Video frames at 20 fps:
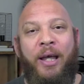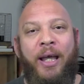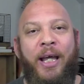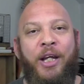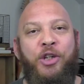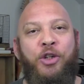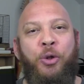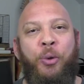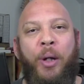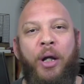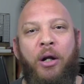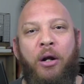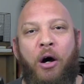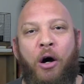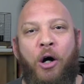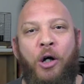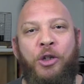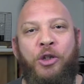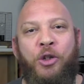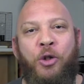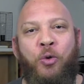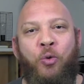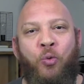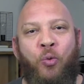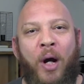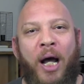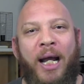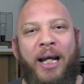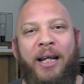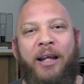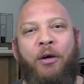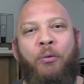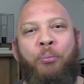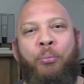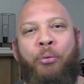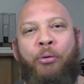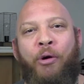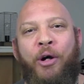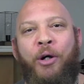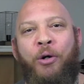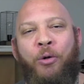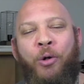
is you can also write down prayer